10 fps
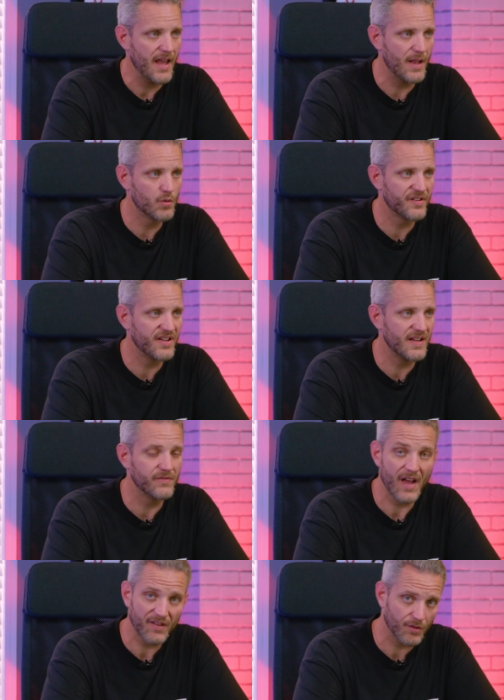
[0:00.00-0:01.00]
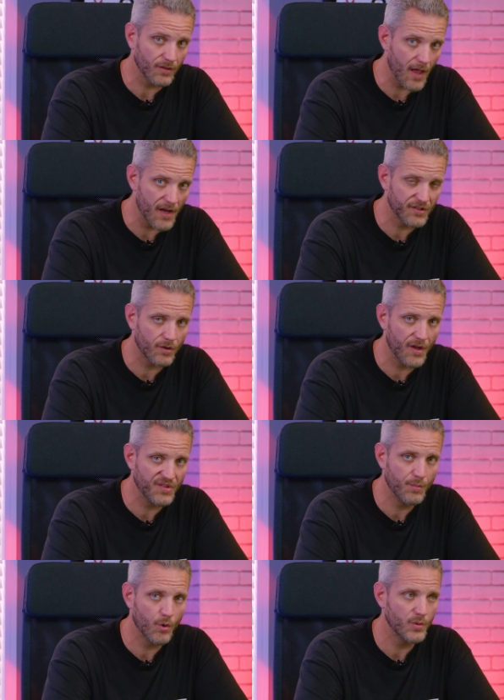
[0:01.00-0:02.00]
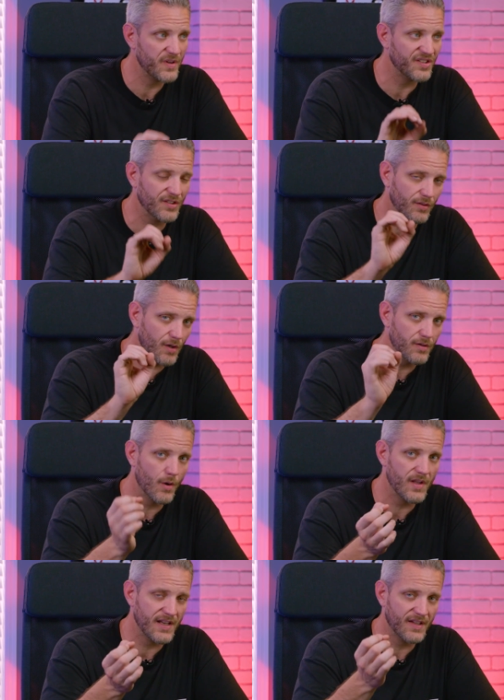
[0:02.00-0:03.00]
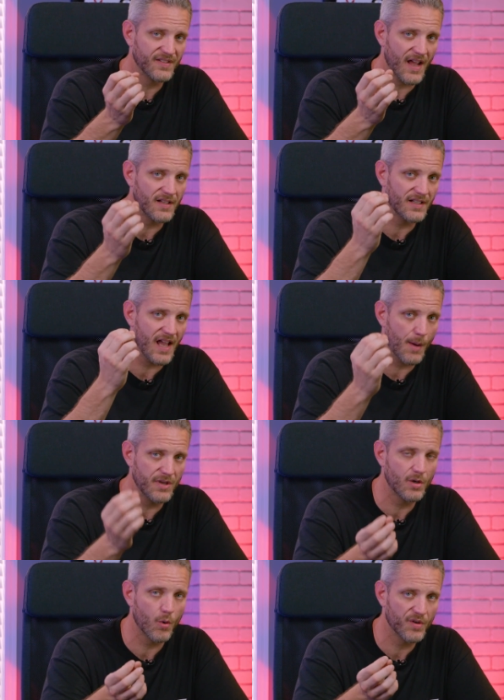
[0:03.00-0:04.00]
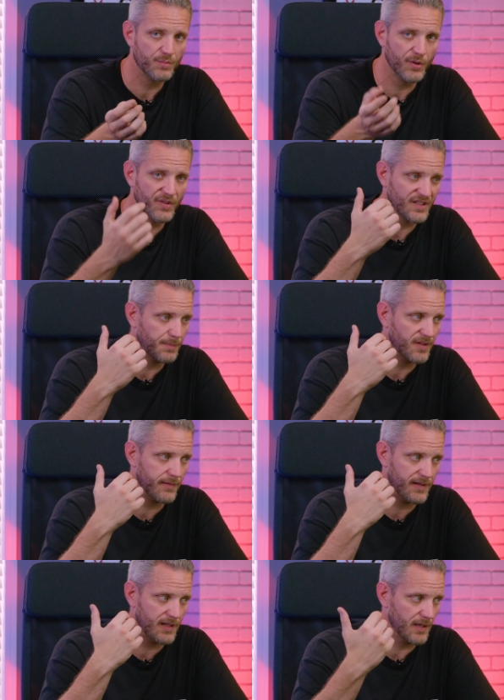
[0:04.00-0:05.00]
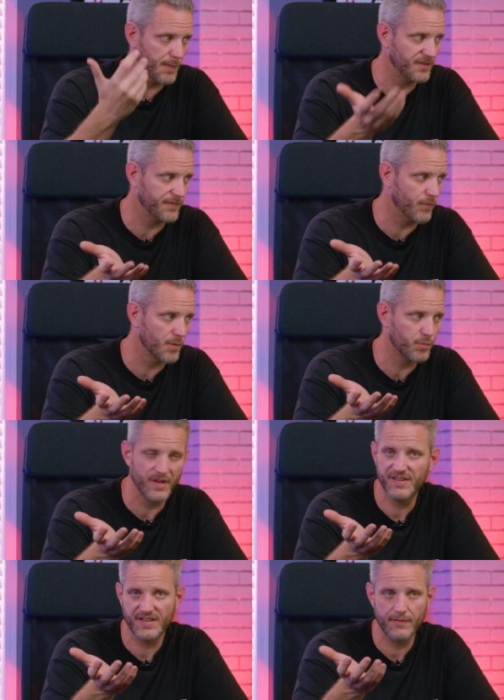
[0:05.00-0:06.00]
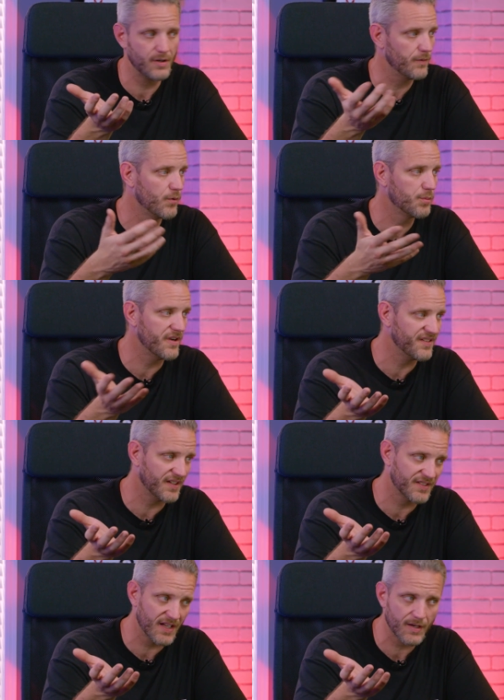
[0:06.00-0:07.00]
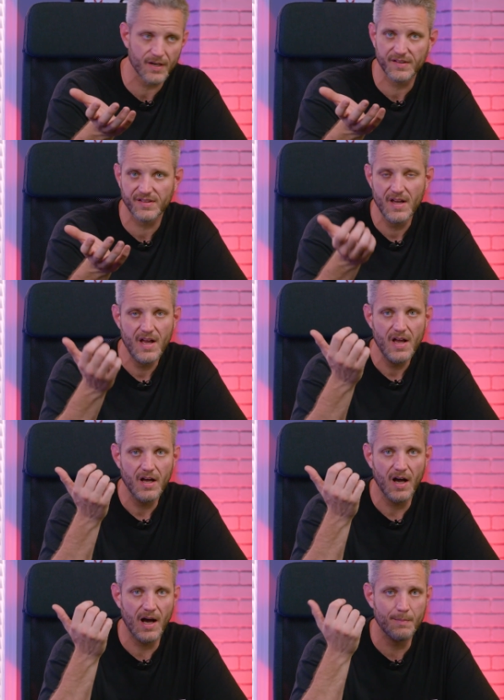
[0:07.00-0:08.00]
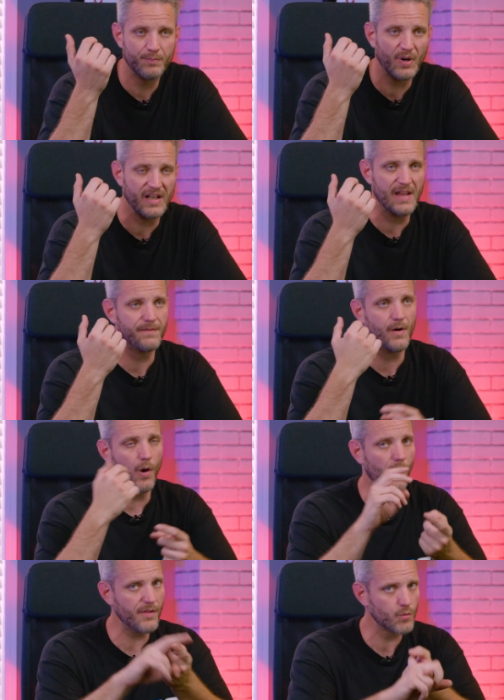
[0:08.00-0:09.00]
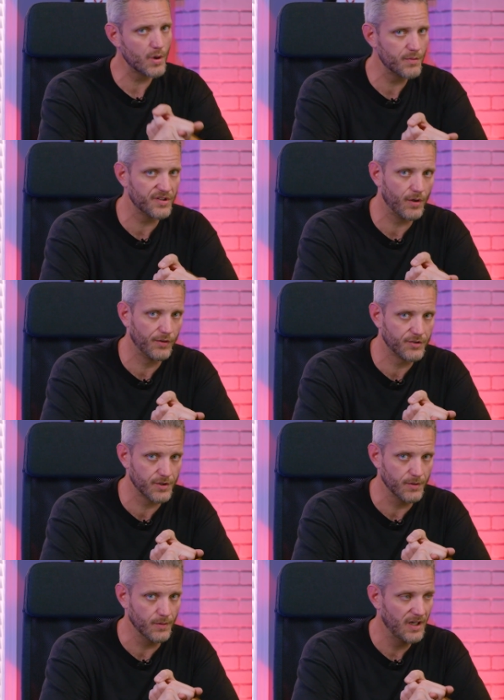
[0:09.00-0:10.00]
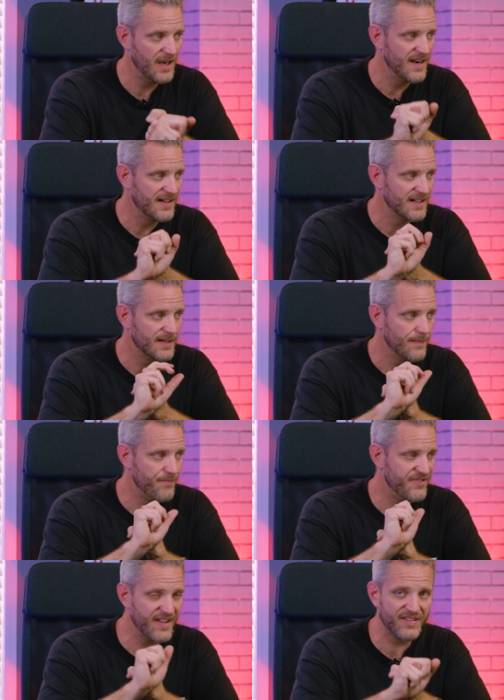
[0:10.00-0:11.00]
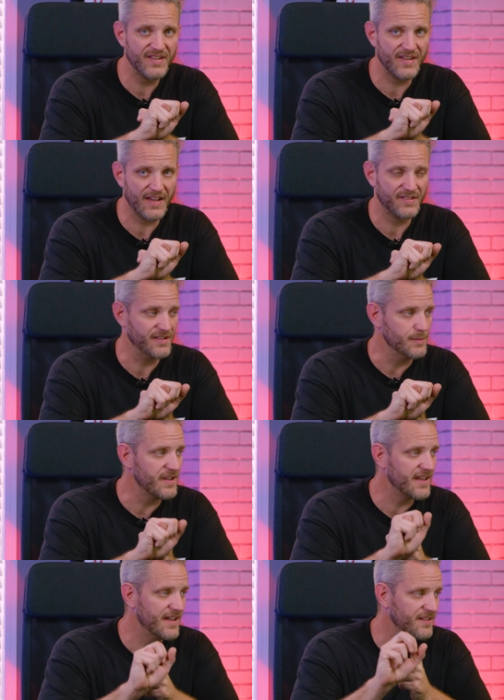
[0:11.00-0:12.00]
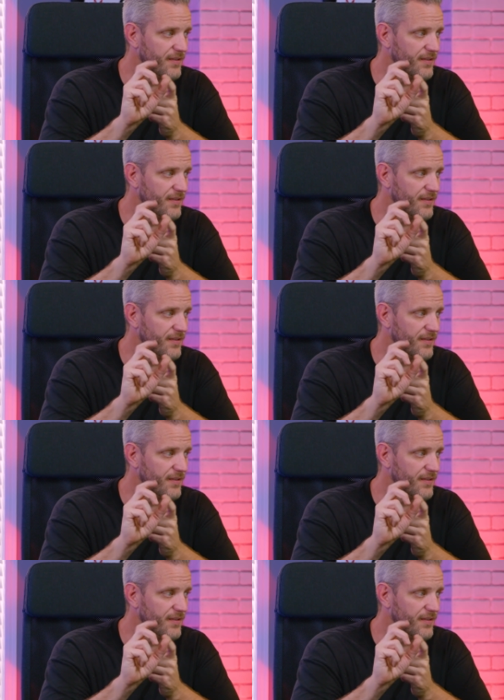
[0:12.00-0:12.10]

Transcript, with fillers: and we're seeing faster clocks across the board. We still don't know yet exactly how many cores boost up to the up to 4.7 or 4.6 gigahertz, um, but if all the rumors hold true, this is excellent because the